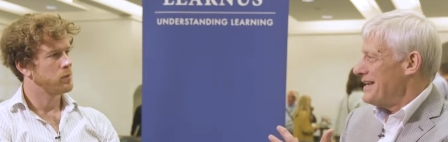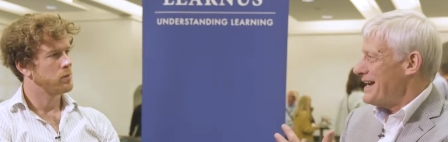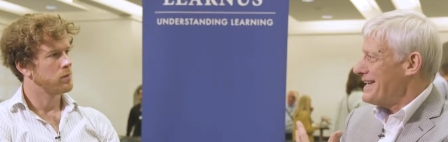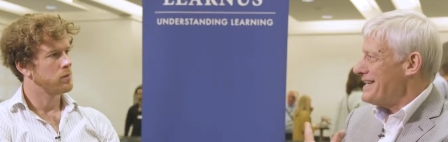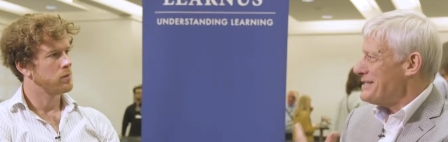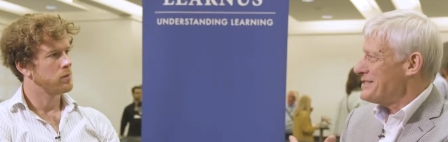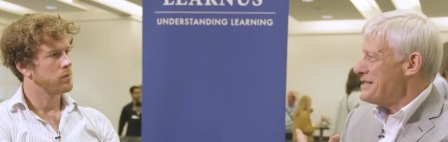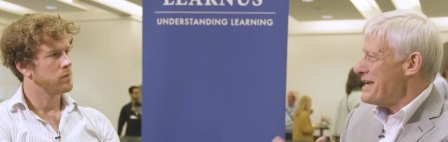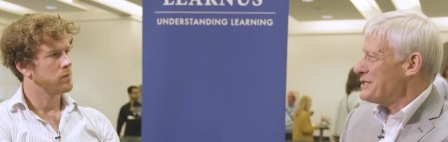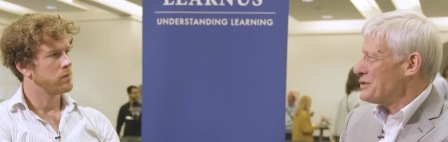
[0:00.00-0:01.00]
Speaker 1: I guess the
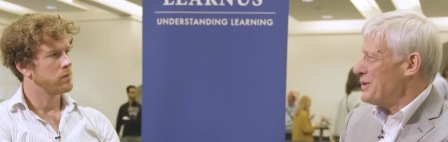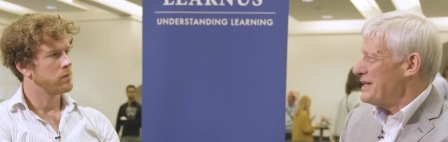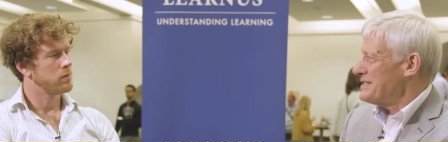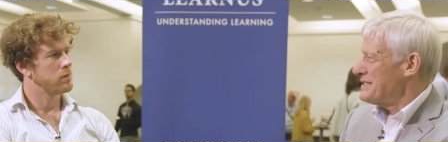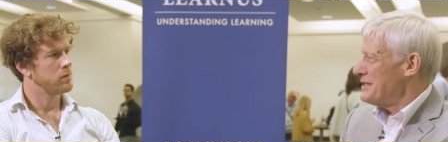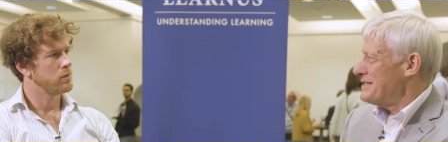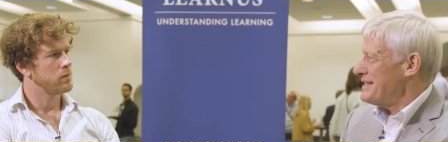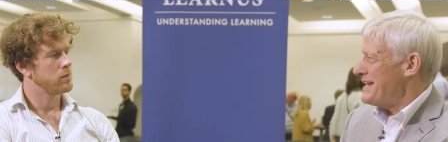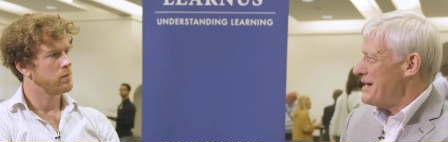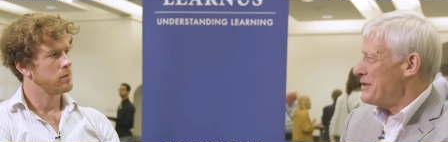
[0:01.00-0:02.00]
next question is
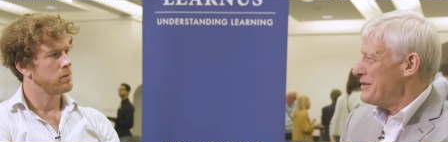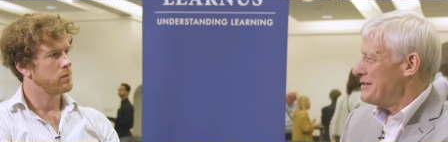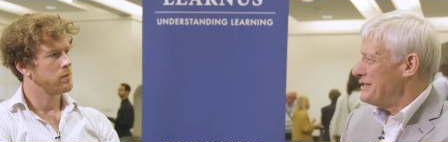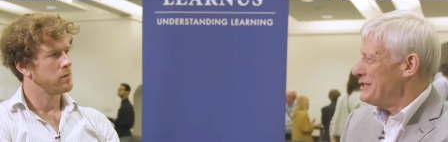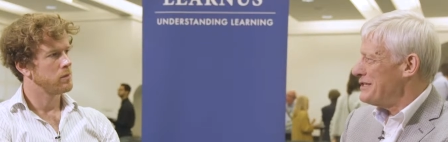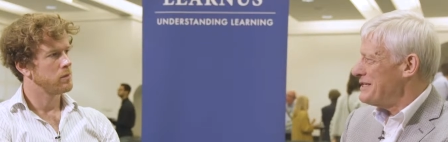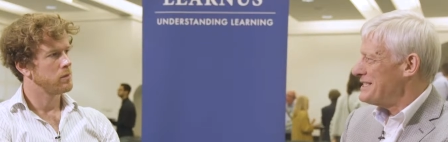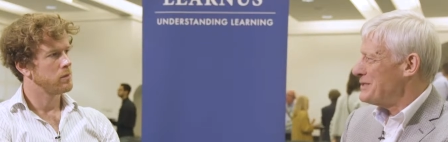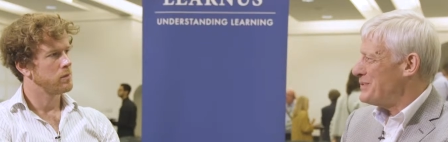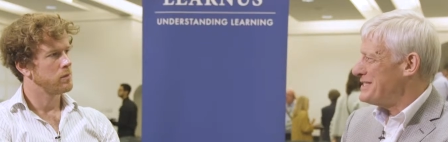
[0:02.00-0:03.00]
the area that Learnus
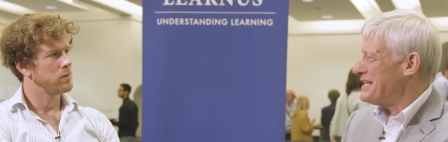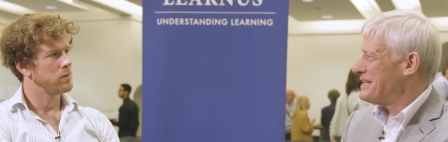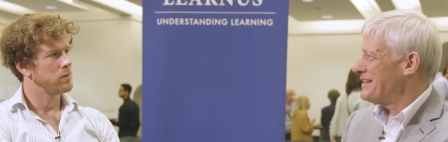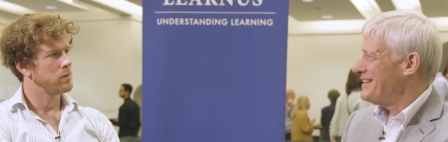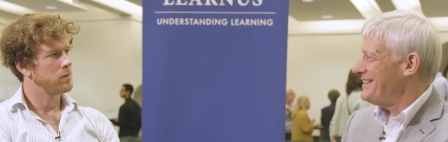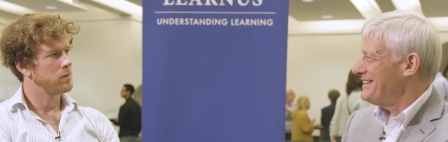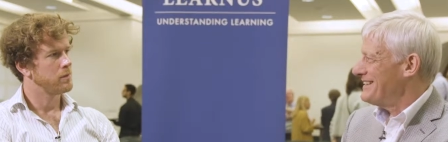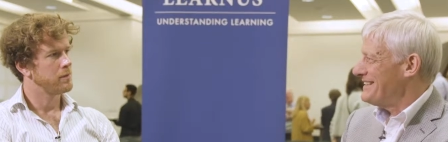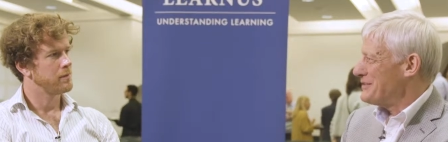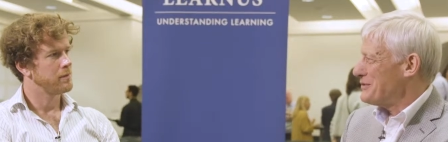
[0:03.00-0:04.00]
is particularly
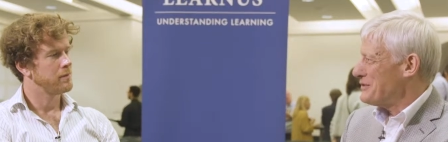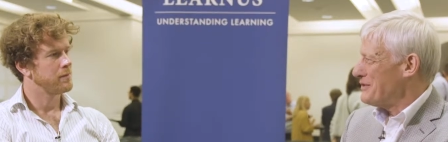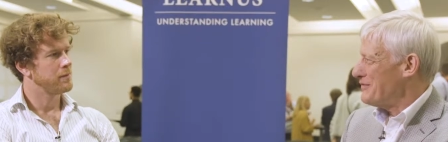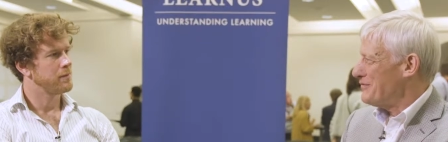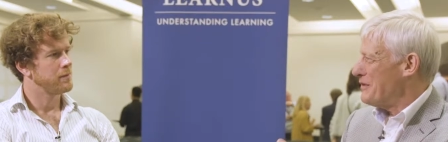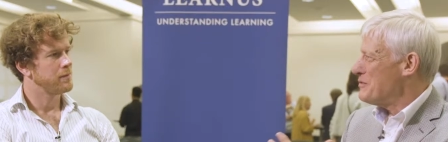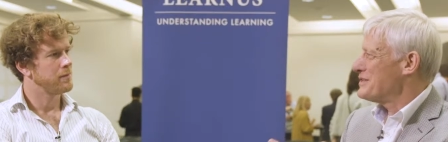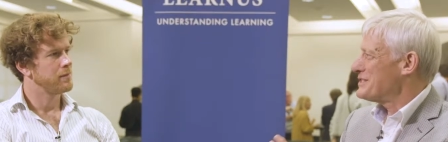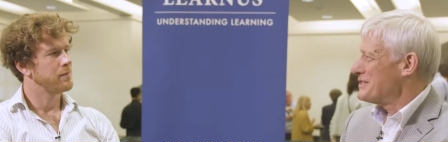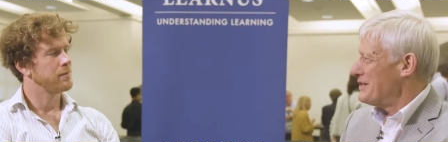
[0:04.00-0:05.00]
sort of
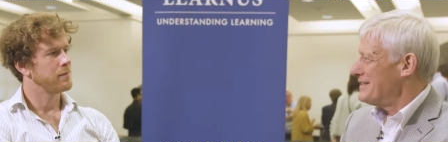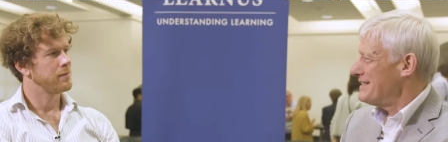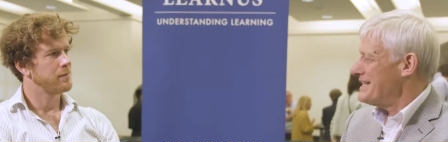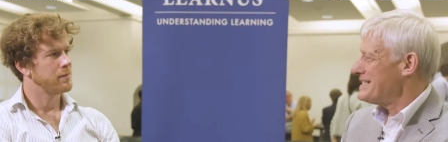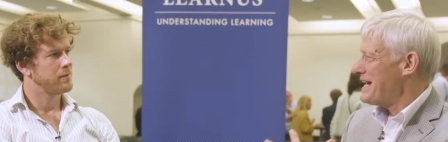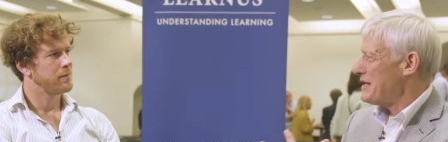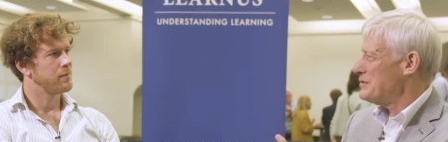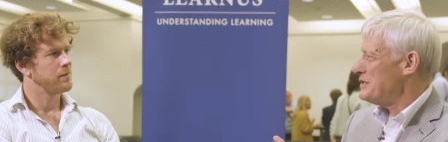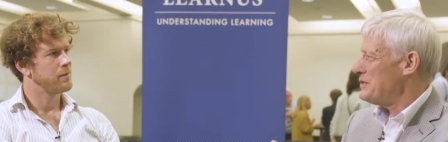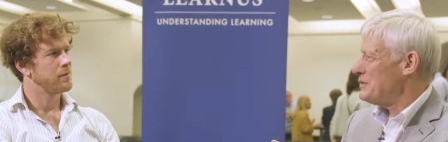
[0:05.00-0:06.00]
focused on, is how
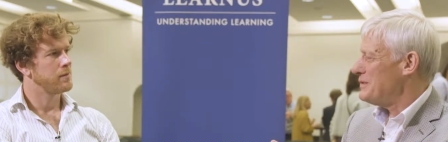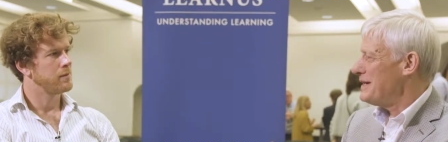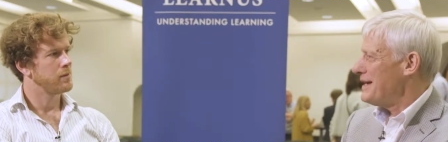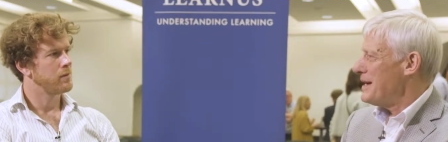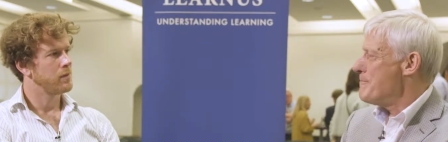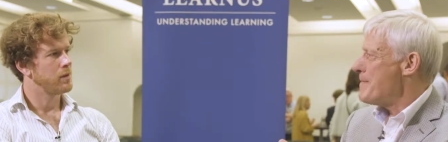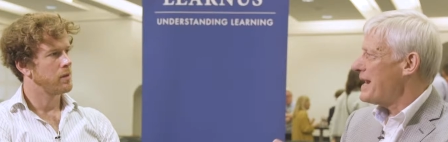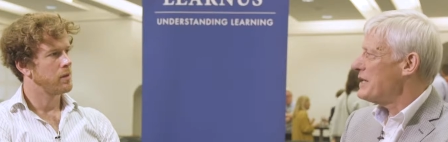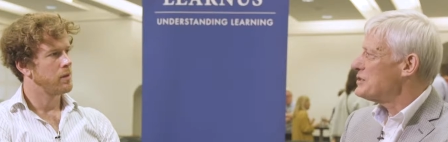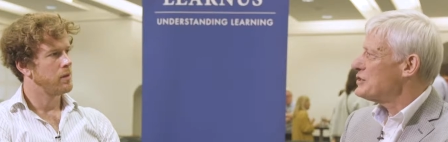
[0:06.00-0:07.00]
do you
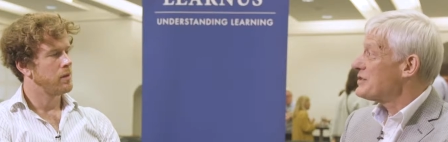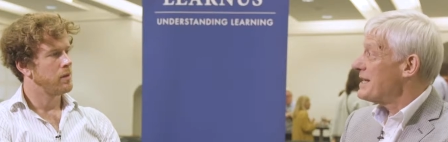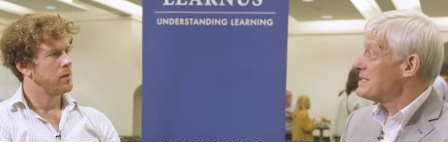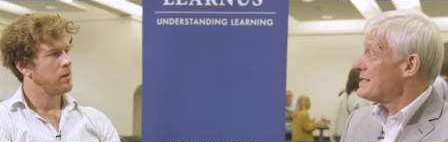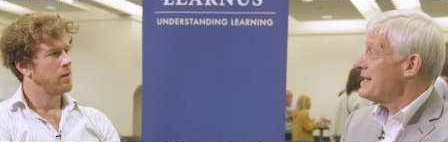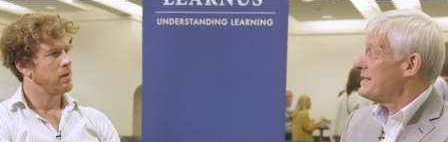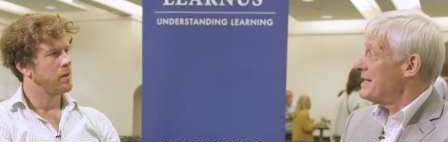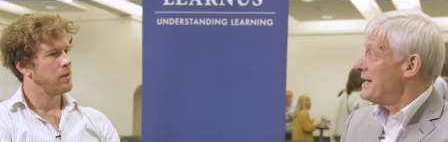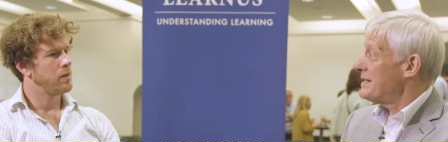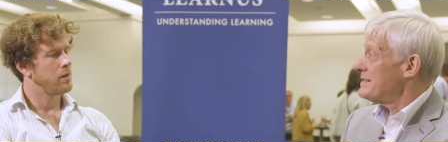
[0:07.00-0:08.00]
manage to translate
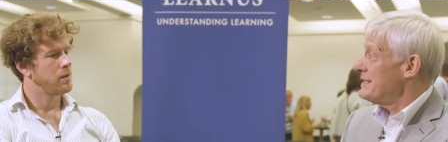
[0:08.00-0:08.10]
that